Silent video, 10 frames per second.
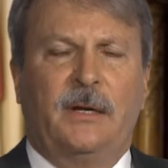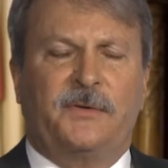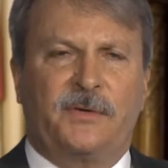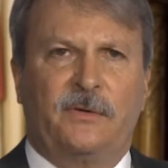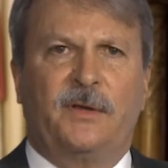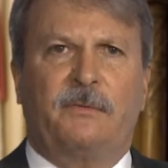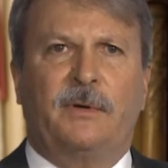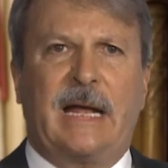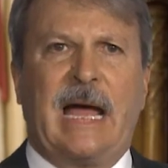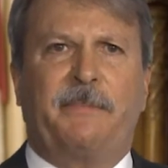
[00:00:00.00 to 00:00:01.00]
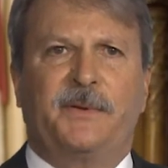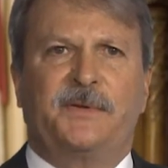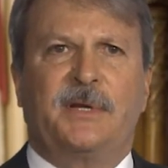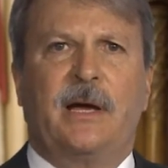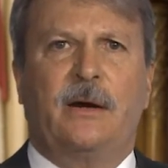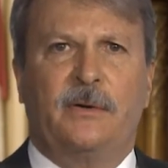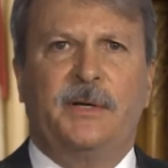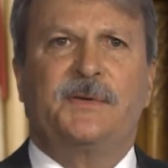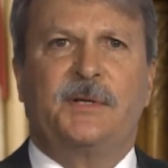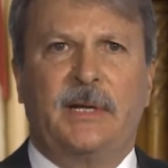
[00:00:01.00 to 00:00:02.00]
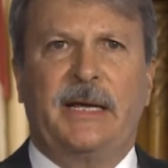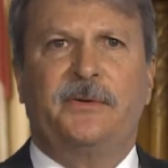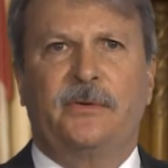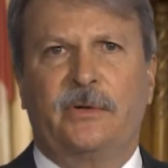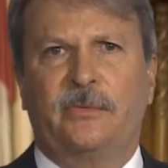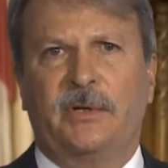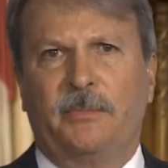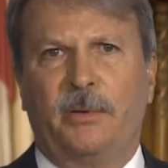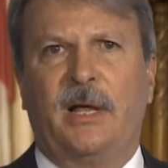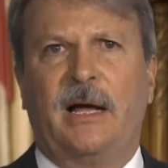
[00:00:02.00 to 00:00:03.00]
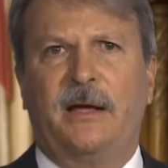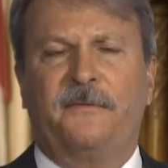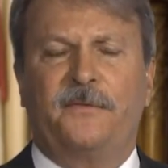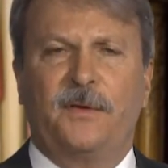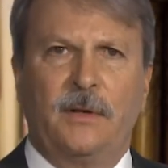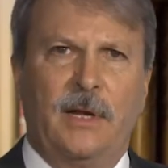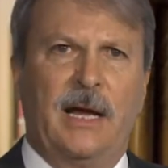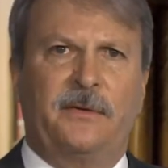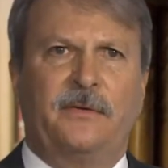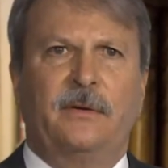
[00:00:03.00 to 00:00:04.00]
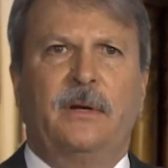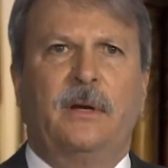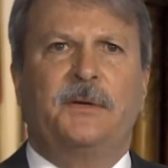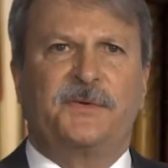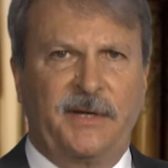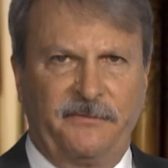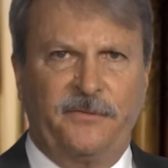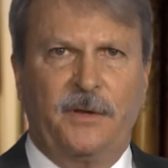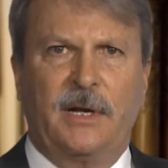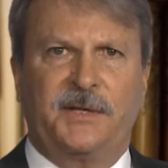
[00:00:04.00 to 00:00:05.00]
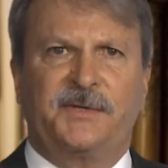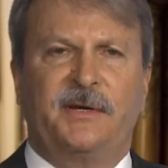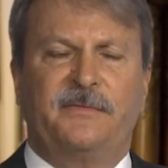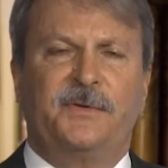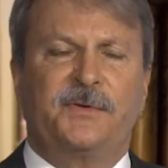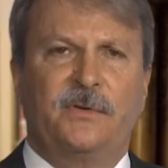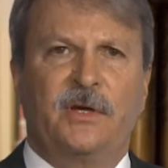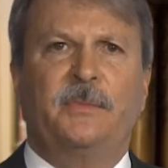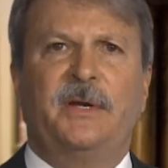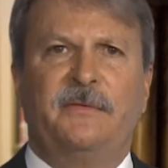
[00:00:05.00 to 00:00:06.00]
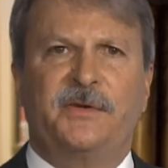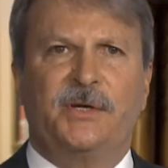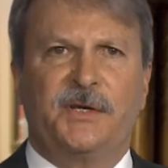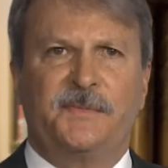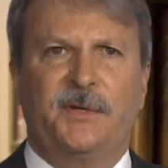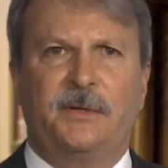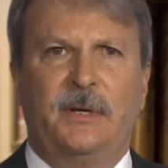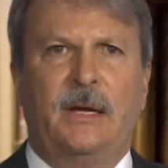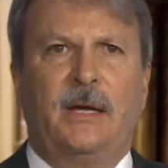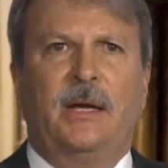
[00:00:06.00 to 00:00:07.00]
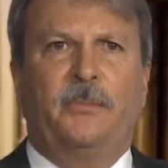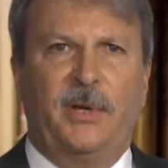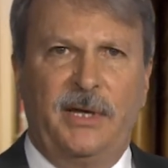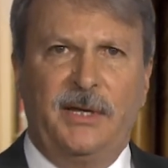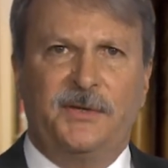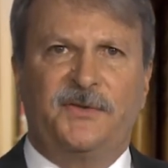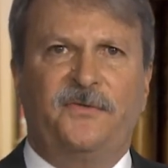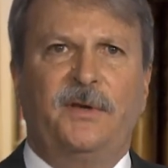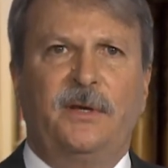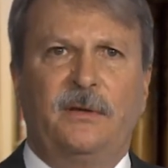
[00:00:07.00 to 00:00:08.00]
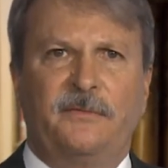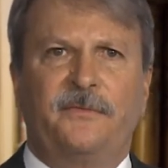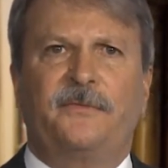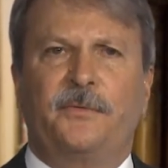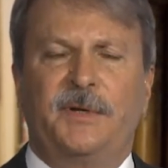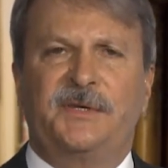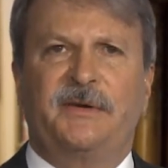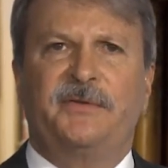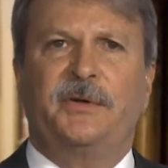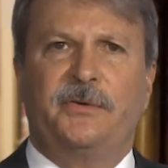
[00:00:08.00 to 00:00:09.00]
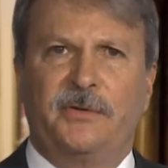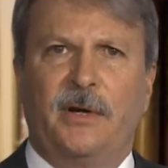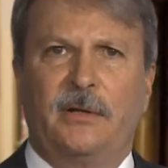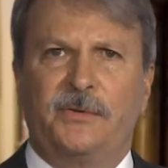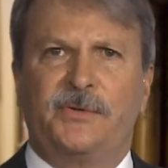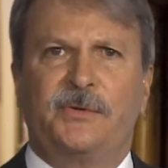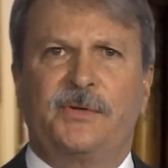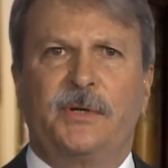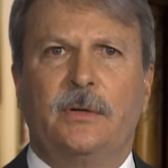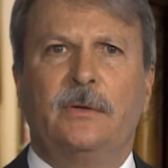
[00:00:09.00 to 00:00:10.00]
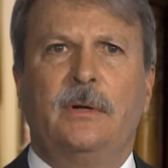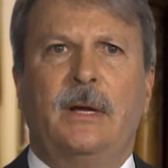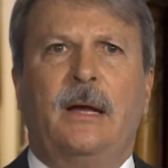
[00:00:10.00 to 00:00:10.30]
So what happens now is a landowner would apply for the lot severance to the Committee of Adjustment, pay his fee of $2,700 or so,